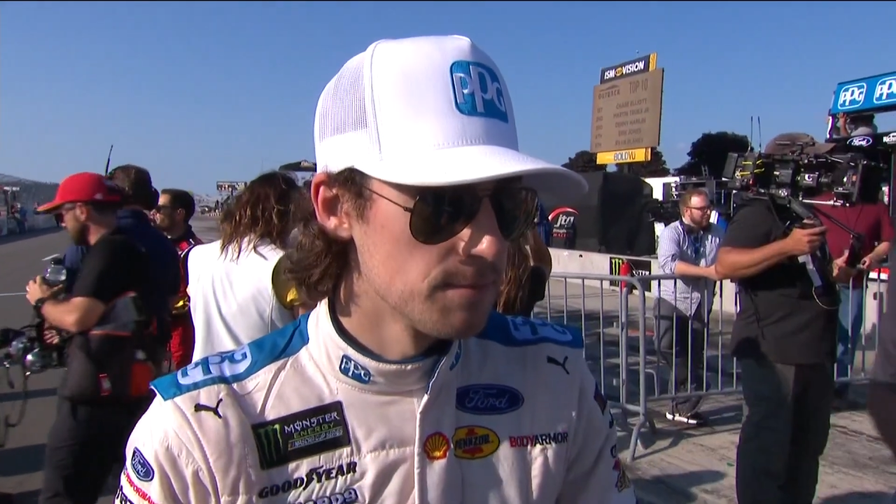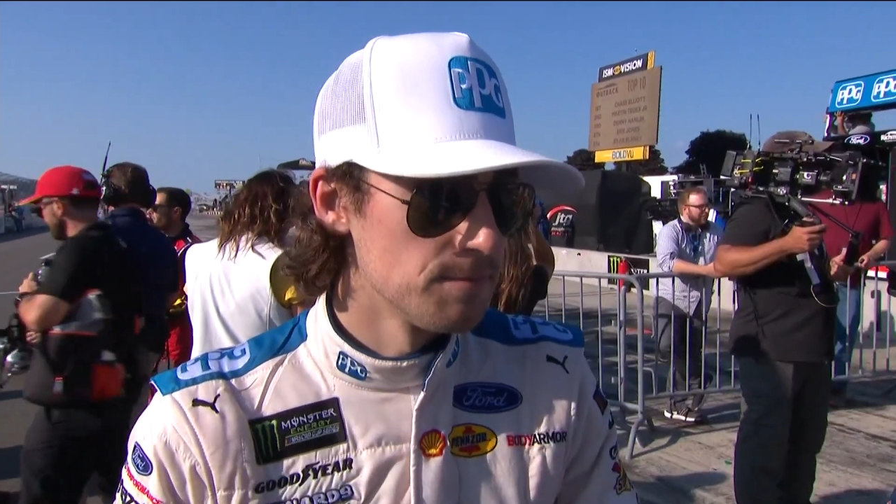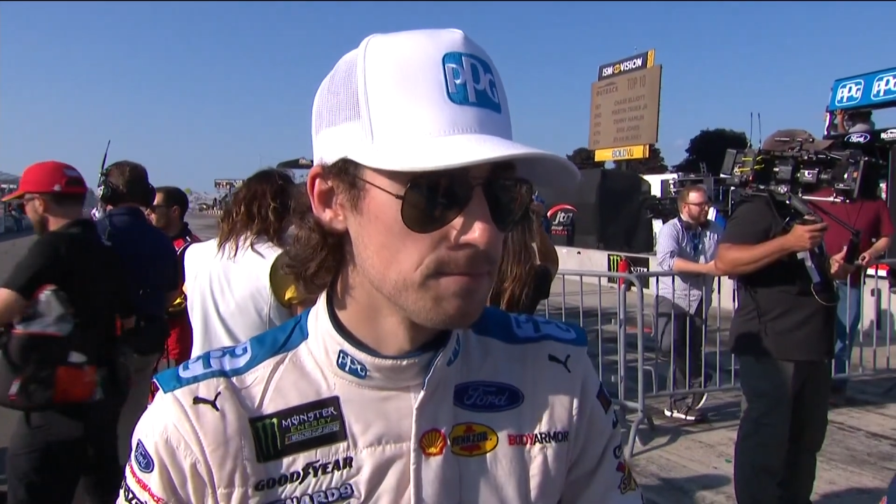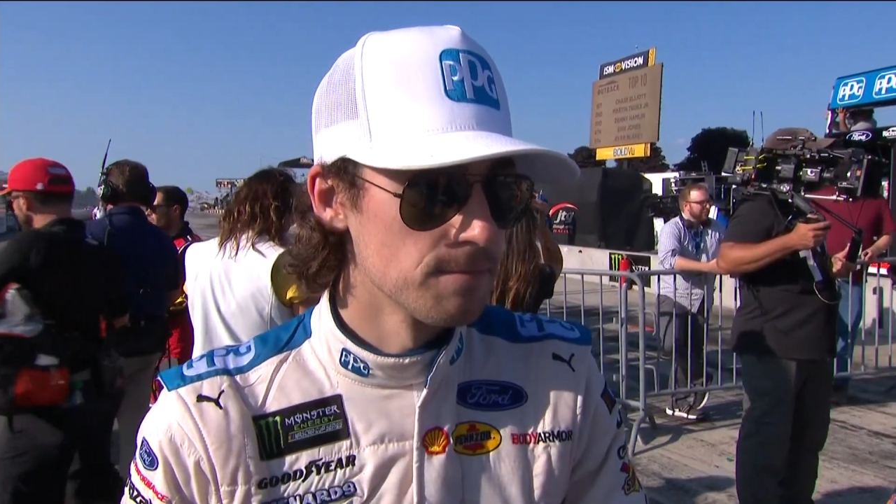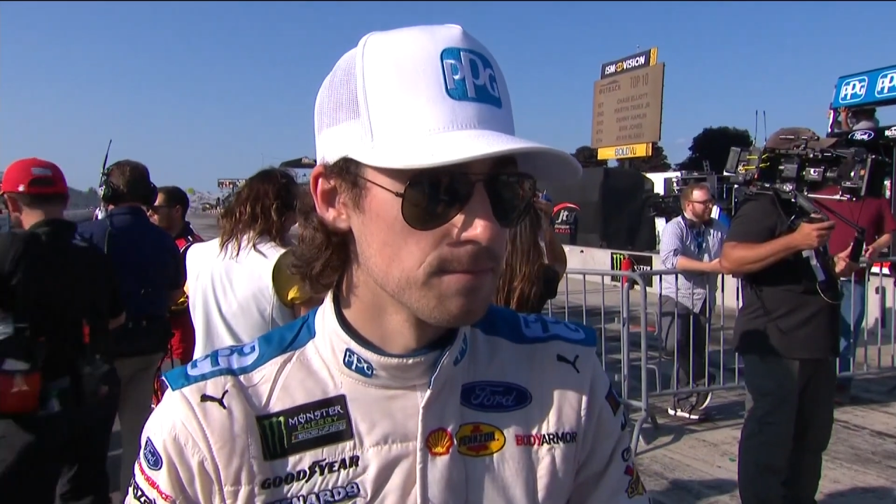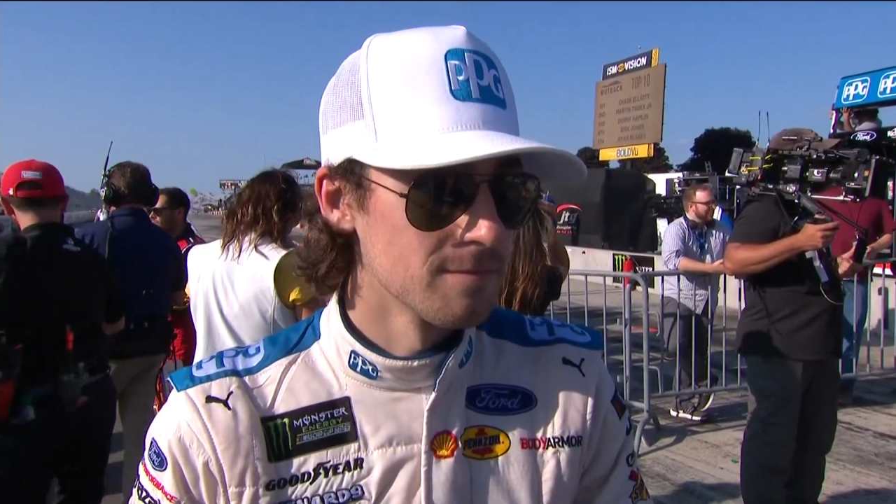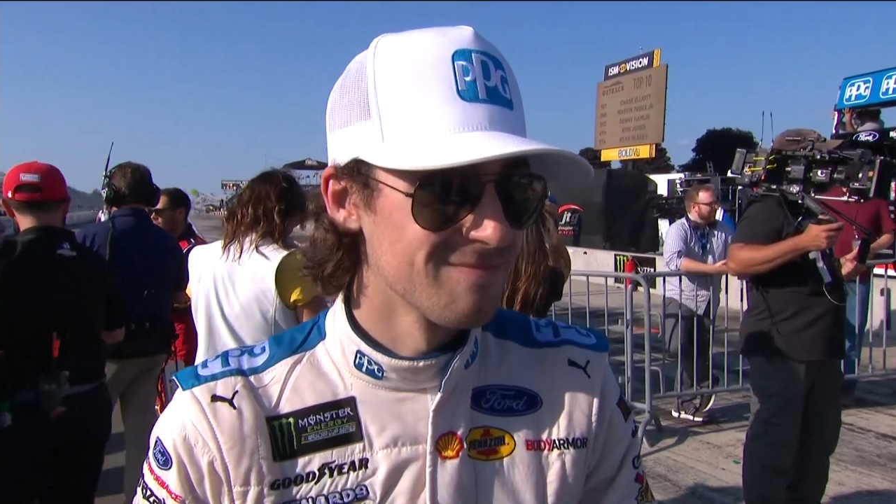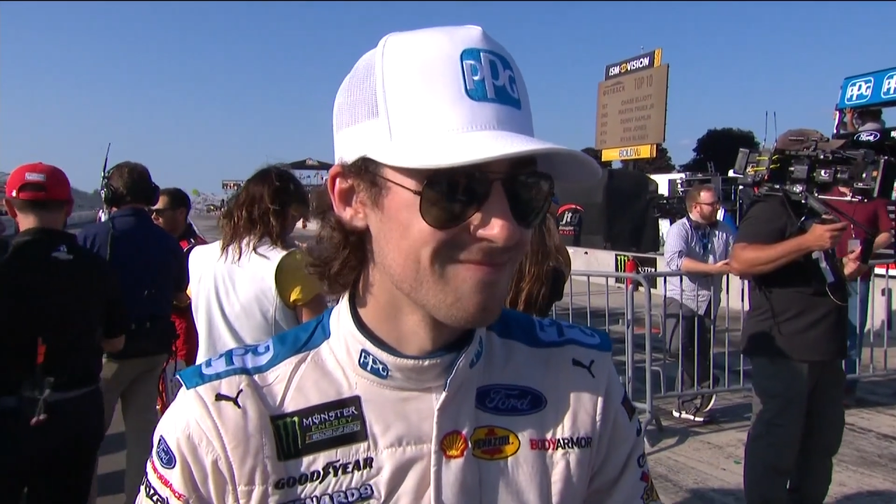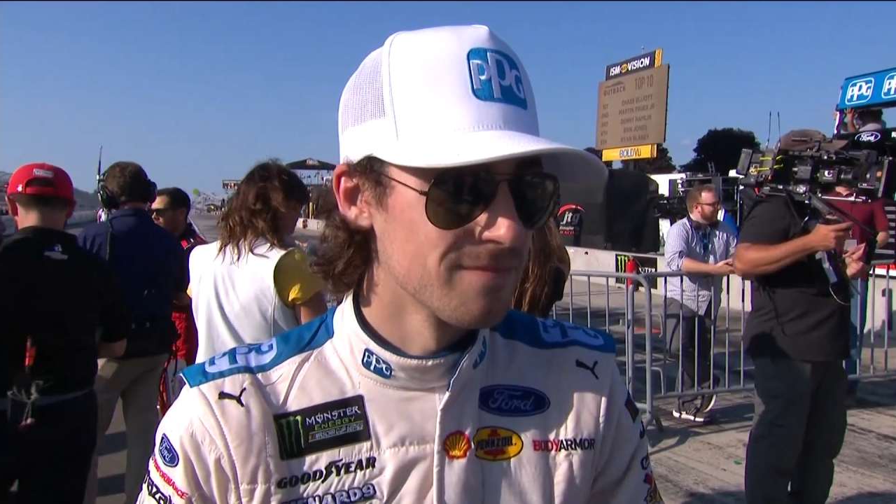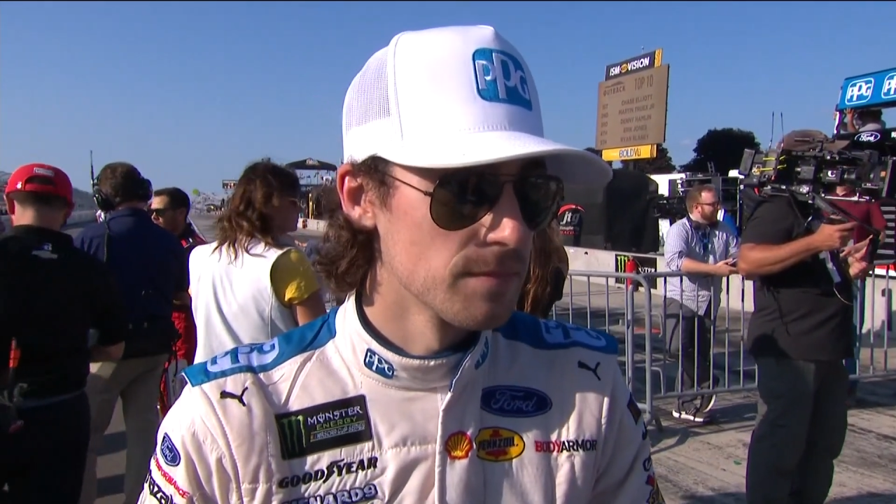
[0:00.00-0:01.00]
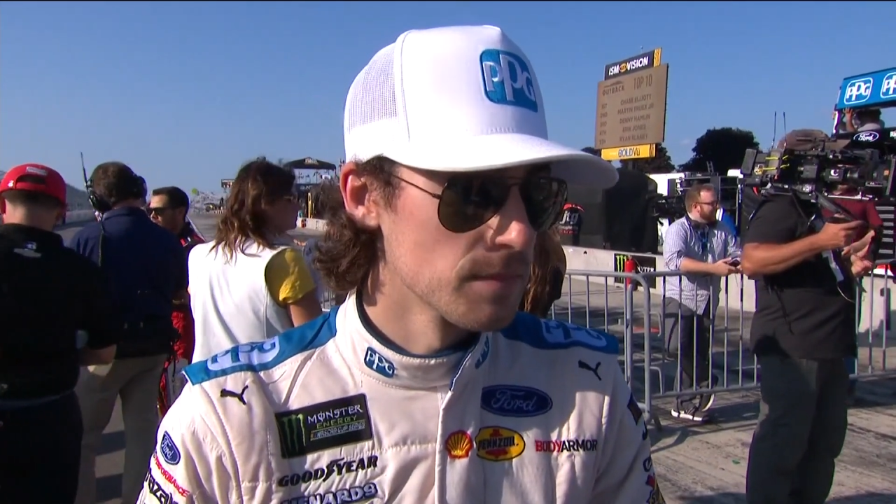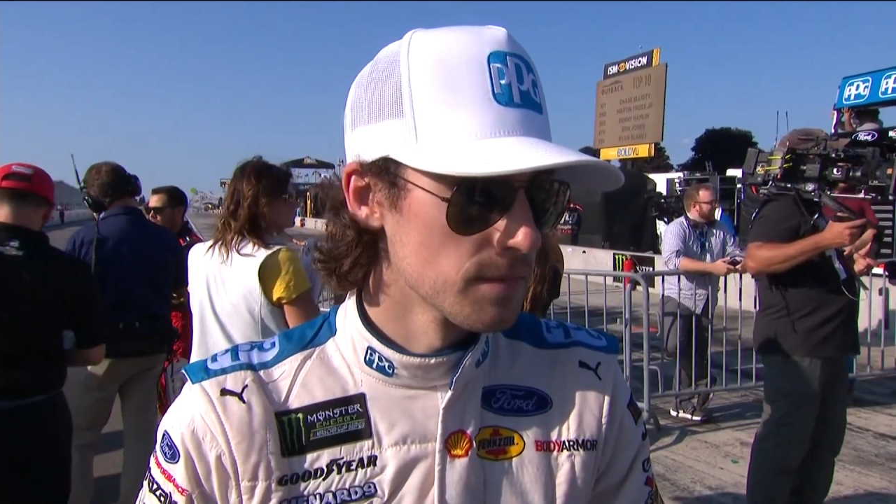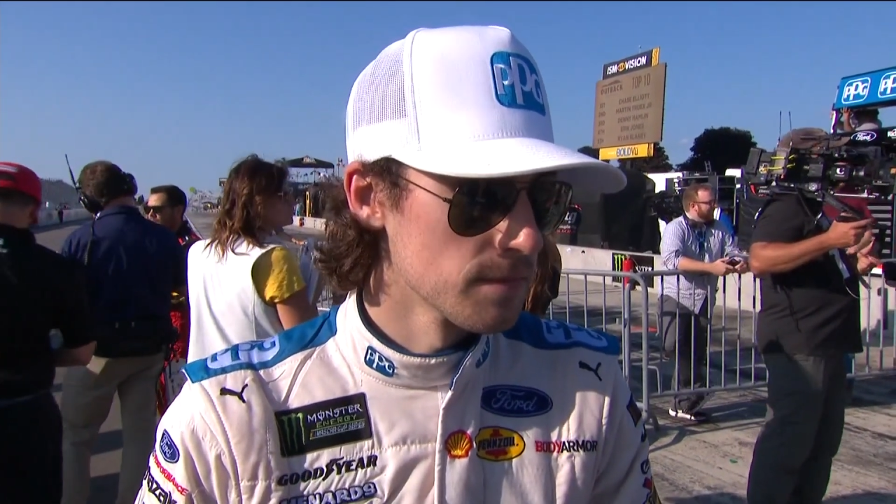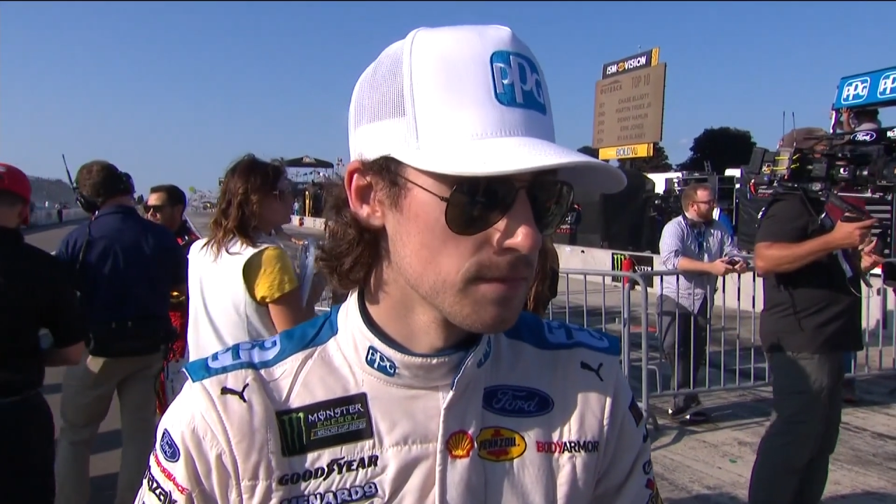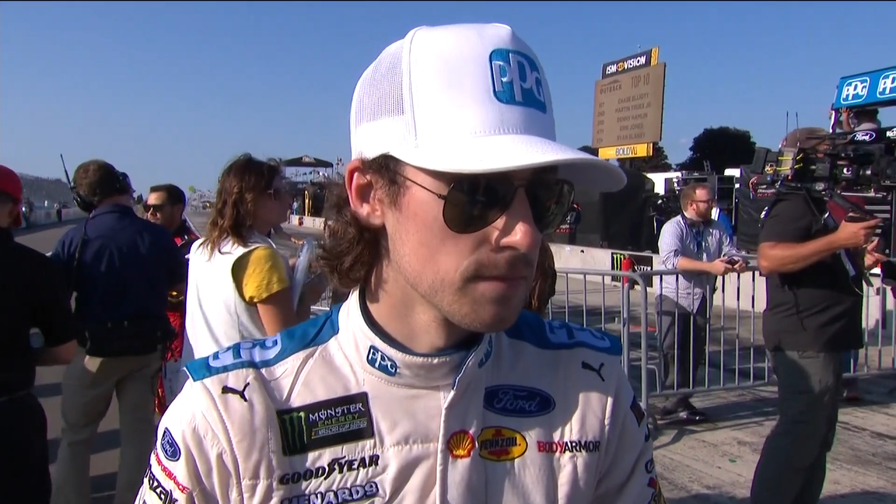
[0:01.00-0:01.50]
Do you feel like anything was
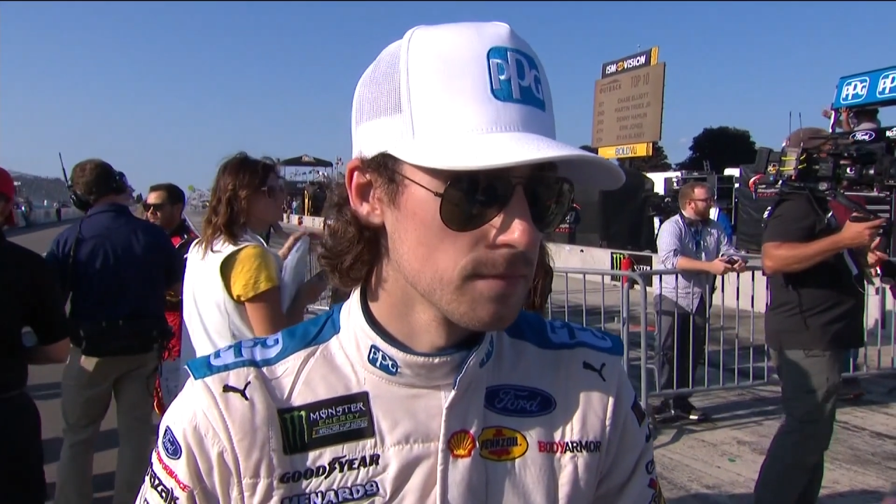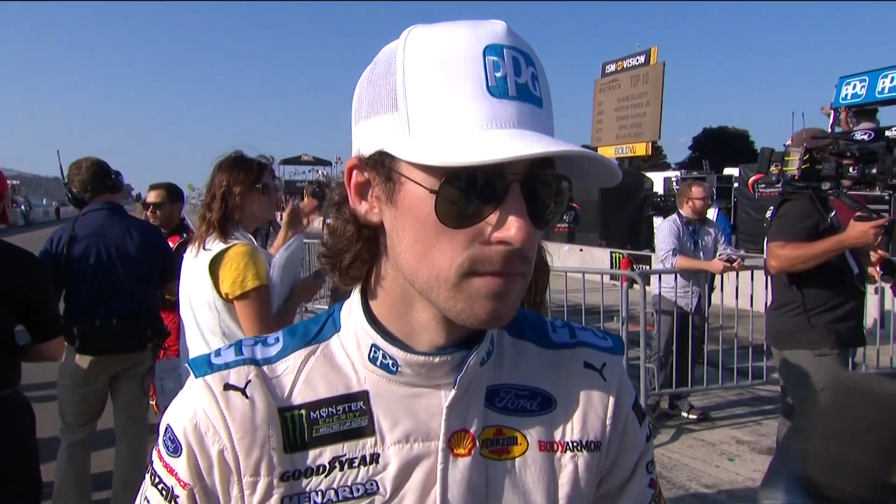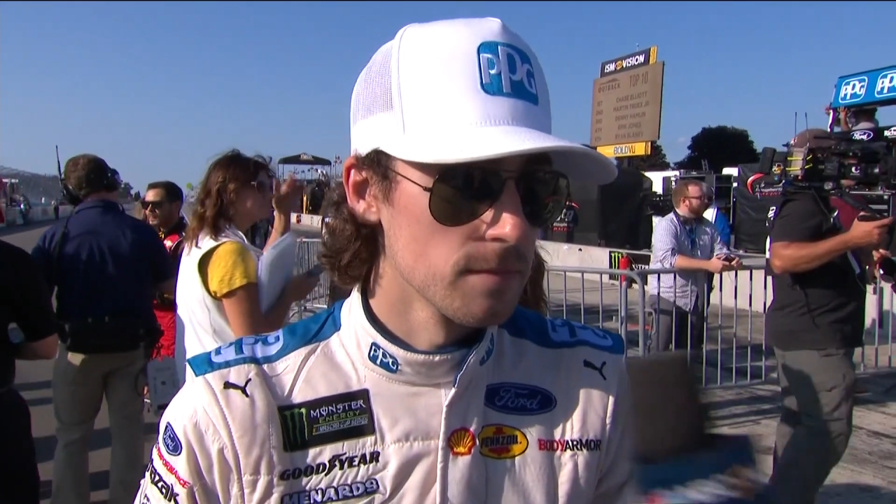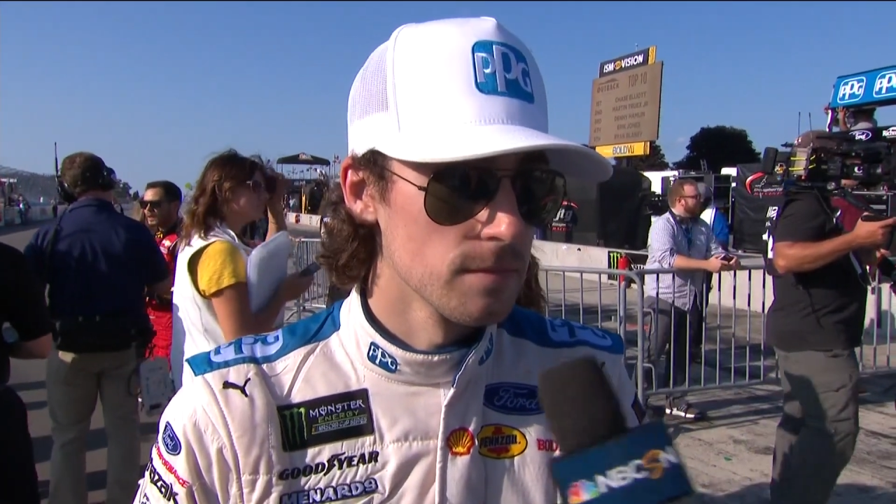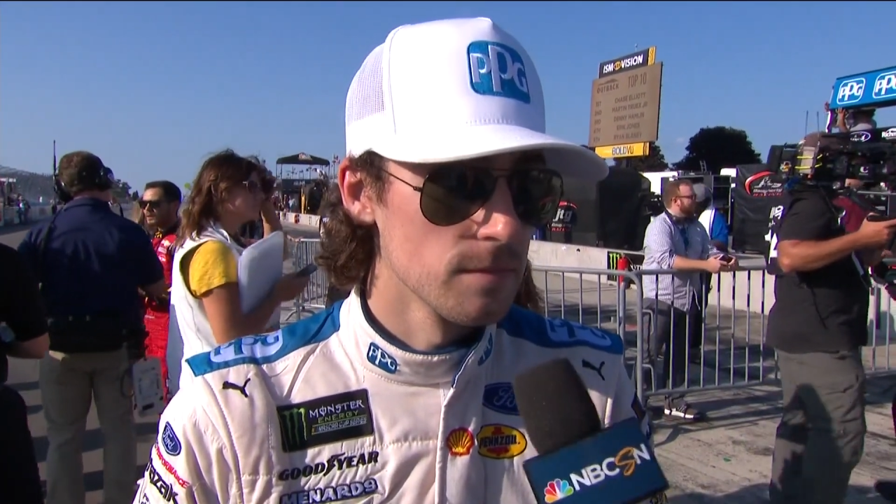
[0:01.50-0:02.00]
resolved there?